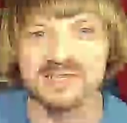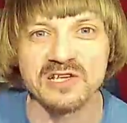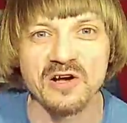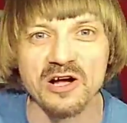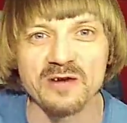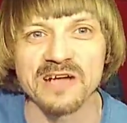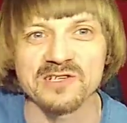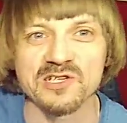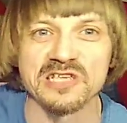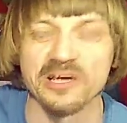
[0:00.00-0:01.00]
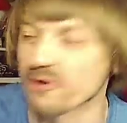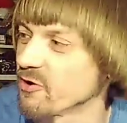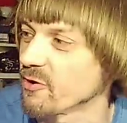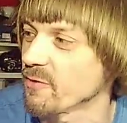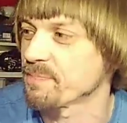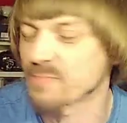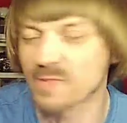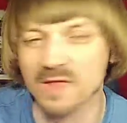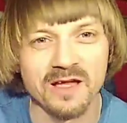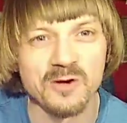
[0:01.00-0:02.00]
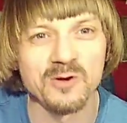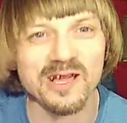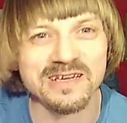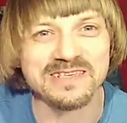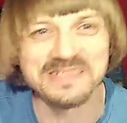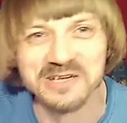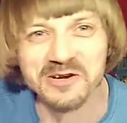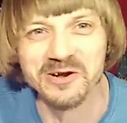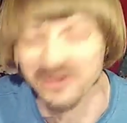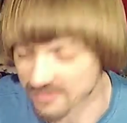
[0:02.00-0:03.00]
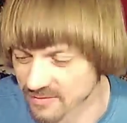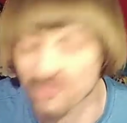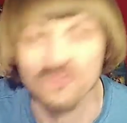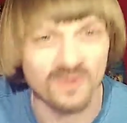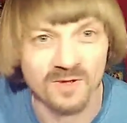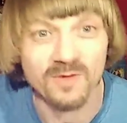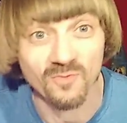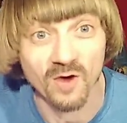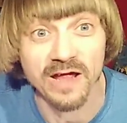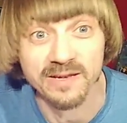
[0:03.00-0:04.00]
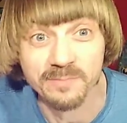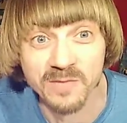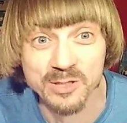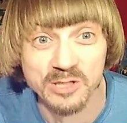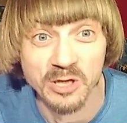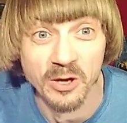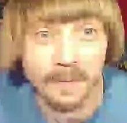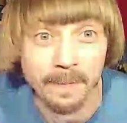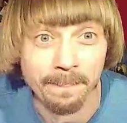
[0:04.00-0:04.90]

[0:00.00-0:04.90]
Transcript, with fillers: song about cereal. Who likes cereal? Right, me too.